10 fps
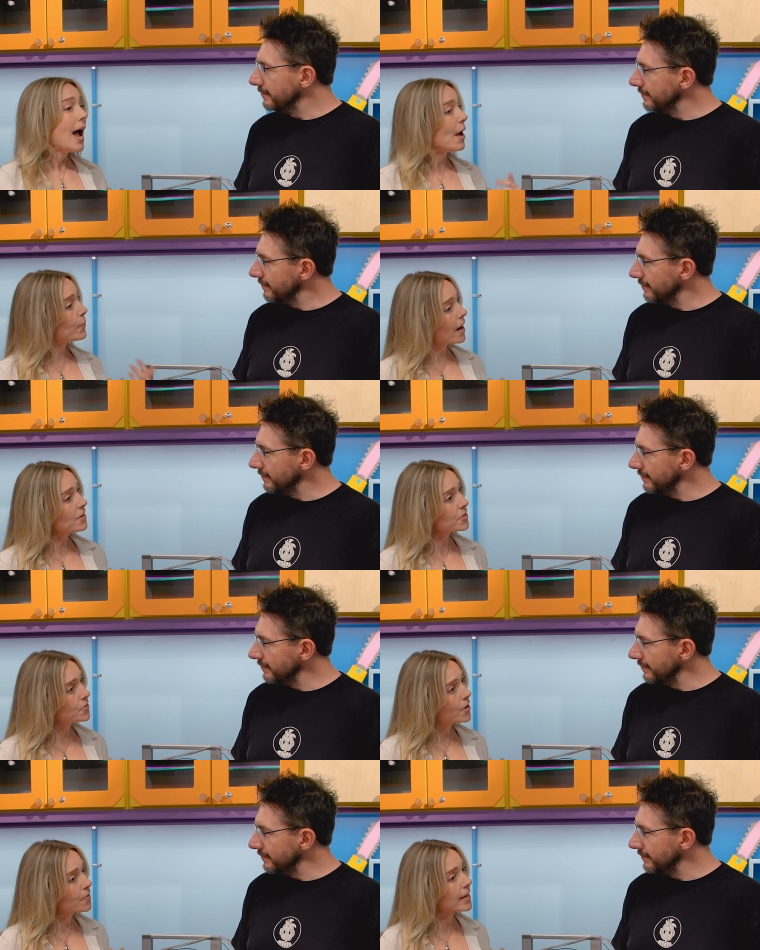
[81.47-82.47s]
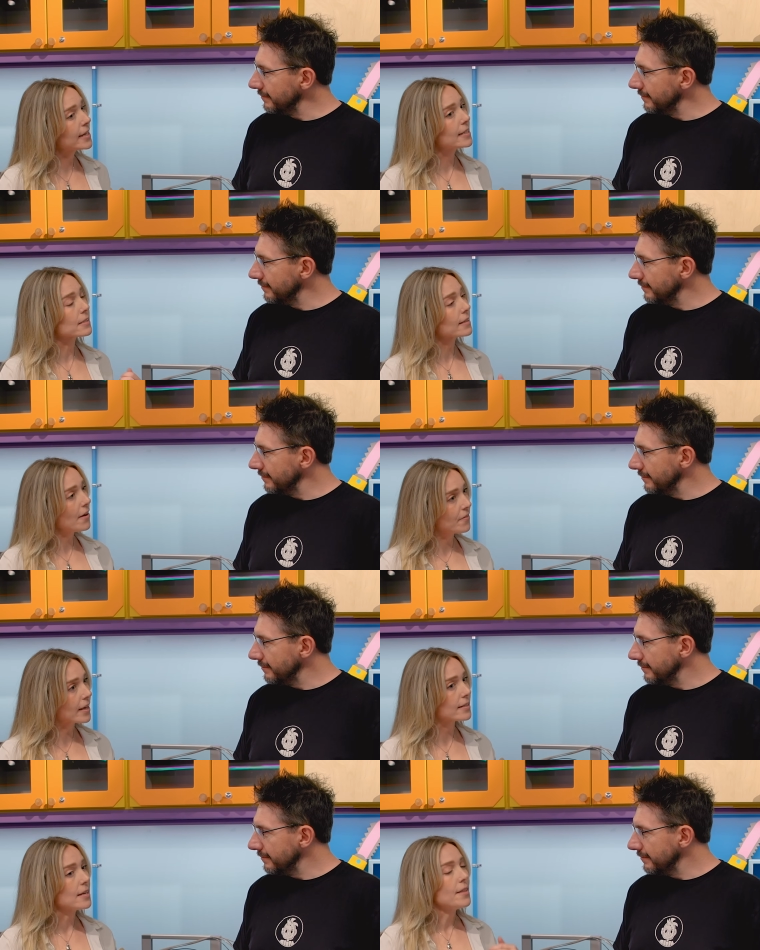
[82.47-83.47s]
Speaker 1: and we also know that kids love
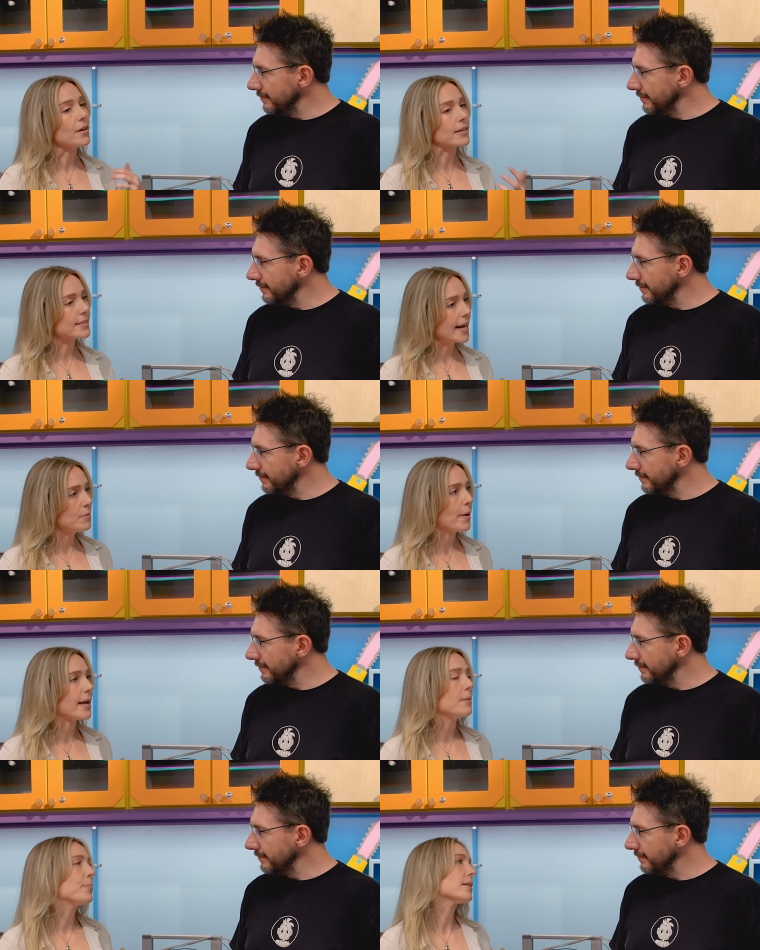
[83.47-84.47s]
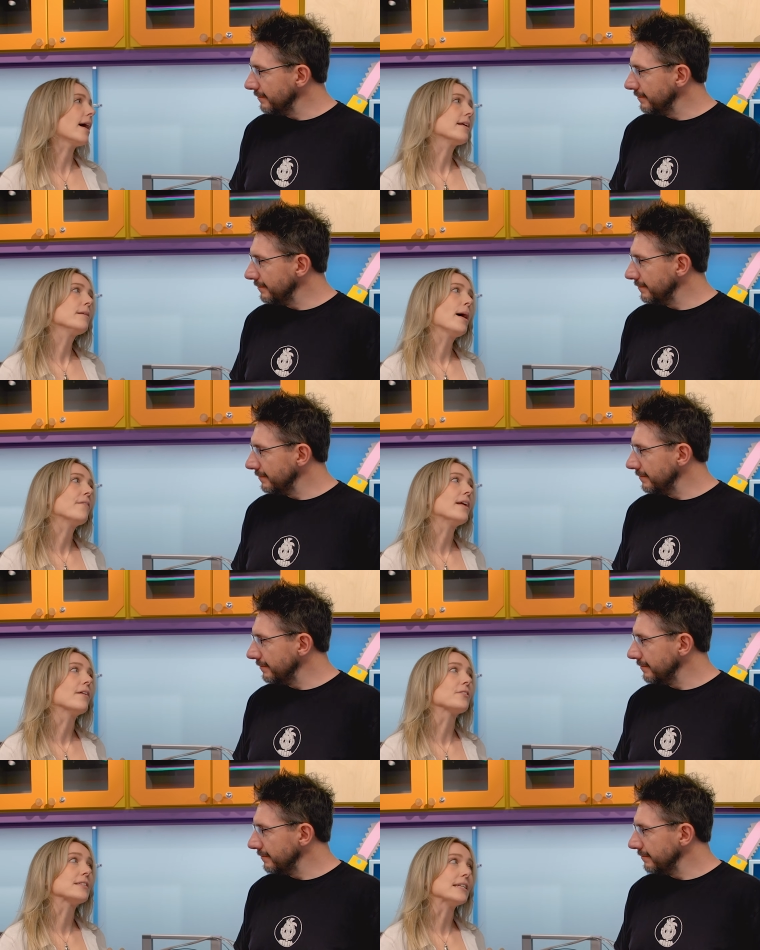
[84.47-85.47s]
it, they're excited by it, but a lot of them haven't
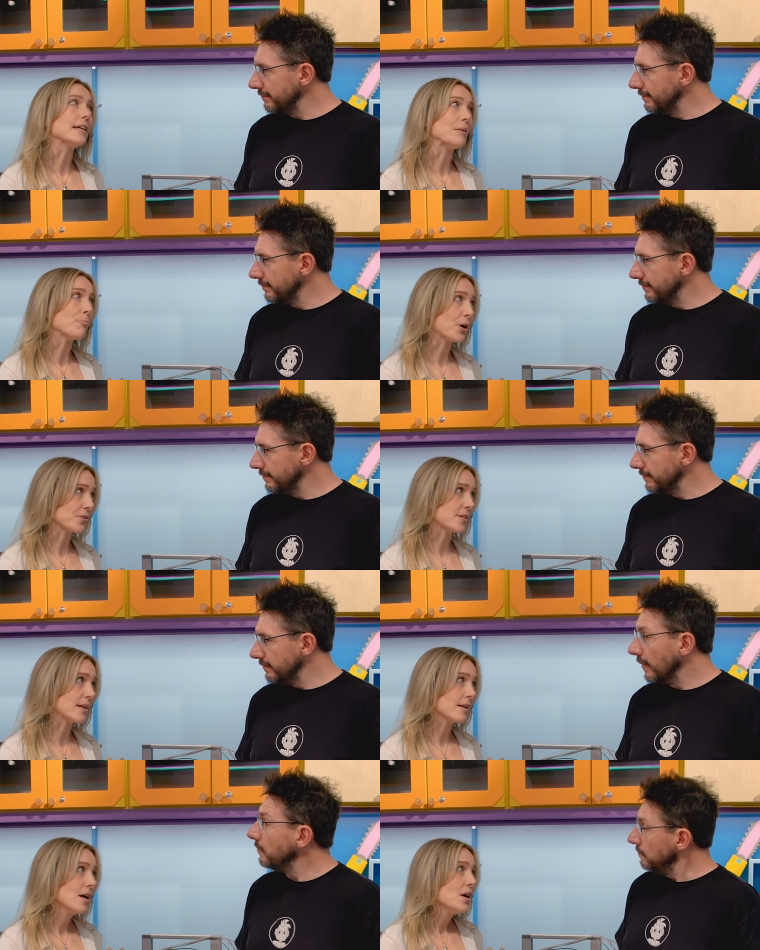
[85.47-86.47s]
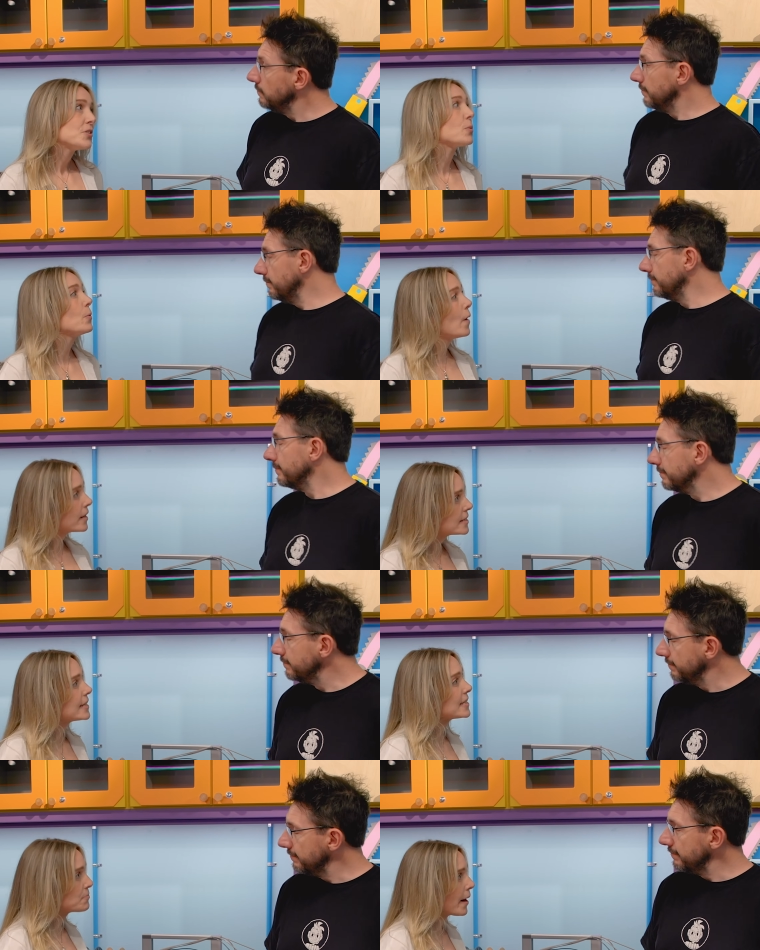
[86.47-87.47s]
ever seen it in person. So we wanted to
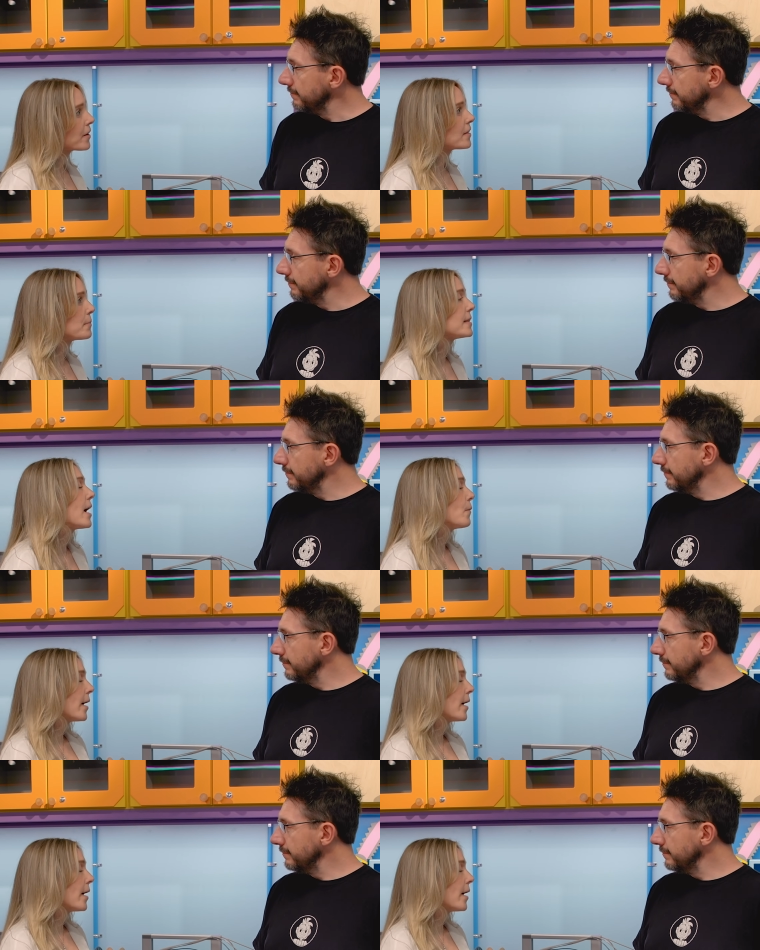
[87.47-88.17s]
inspire them in that